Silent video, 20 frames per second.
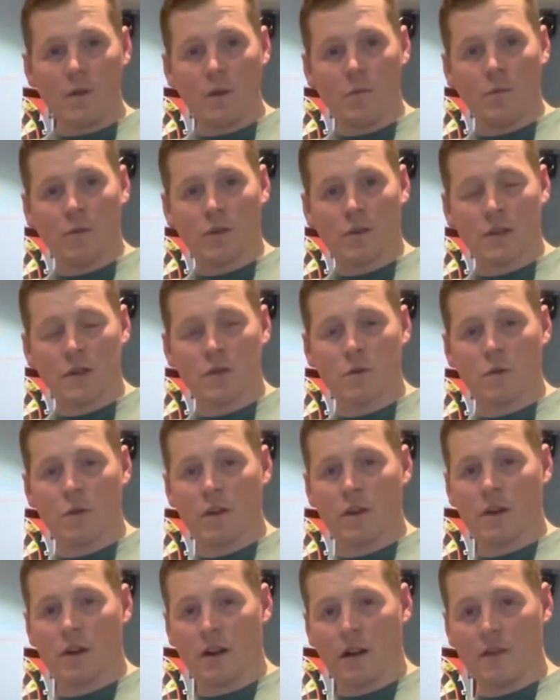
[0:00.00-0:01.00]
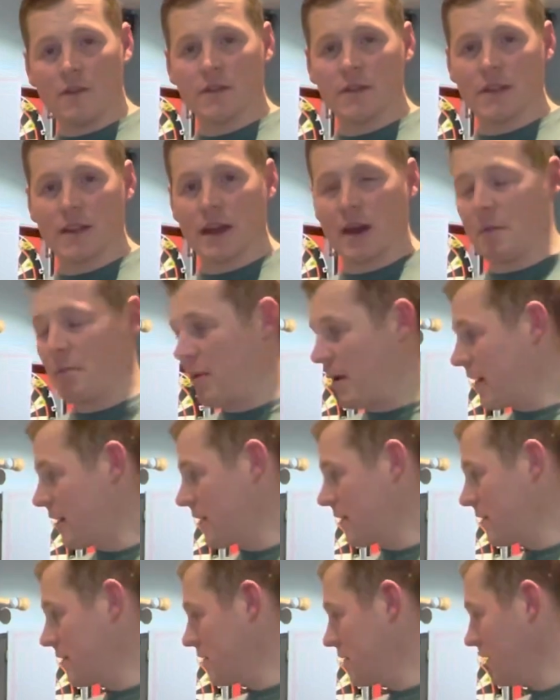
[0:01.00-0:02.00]
but this wine will obviously get
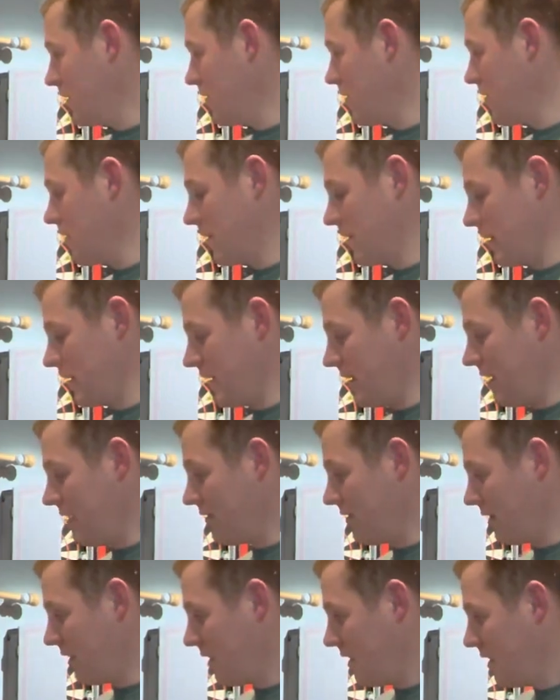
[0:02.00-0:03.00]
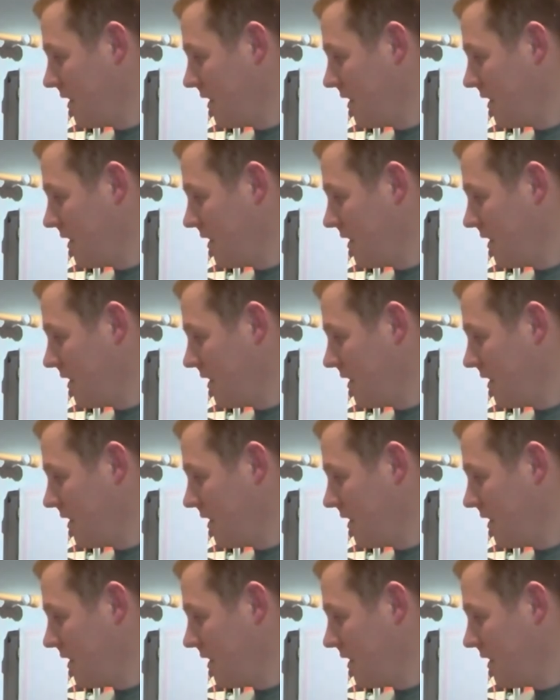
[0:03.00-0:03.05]
better the longer you leave it.